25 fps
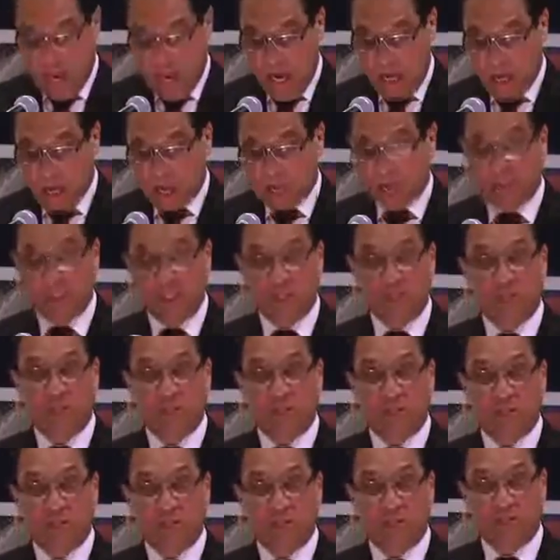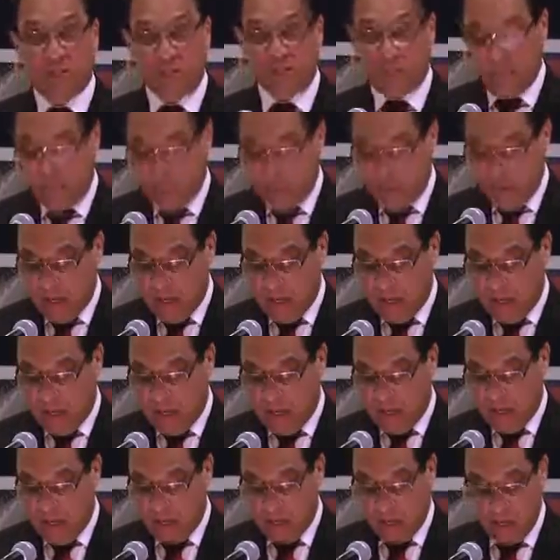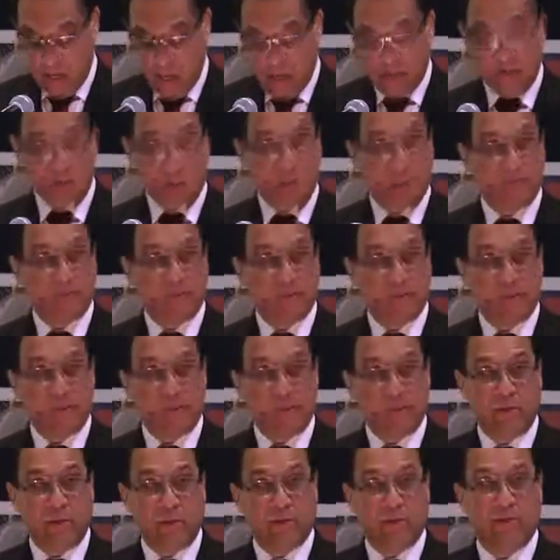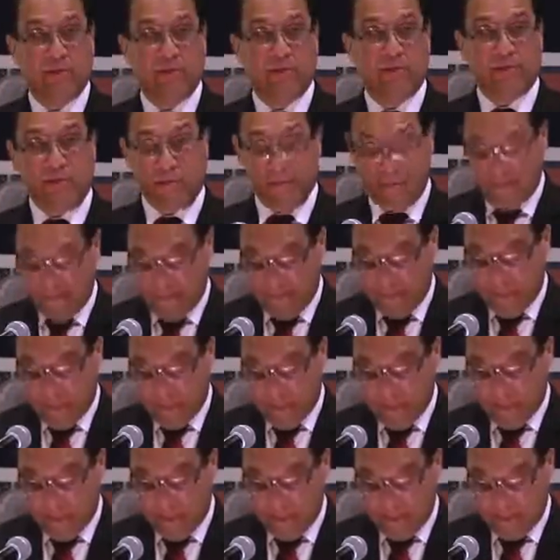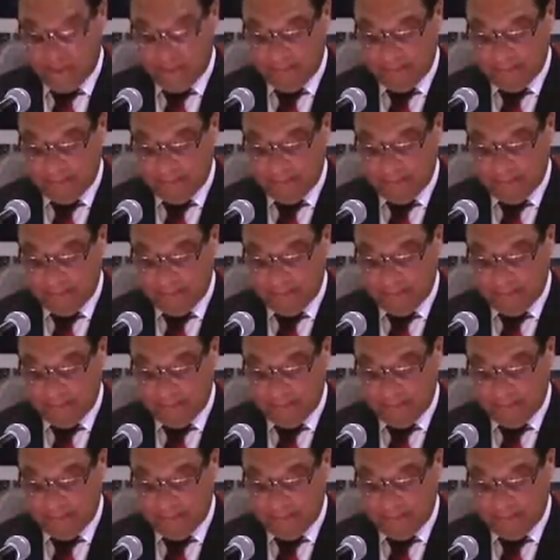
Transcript: I will seek to address them during the question period following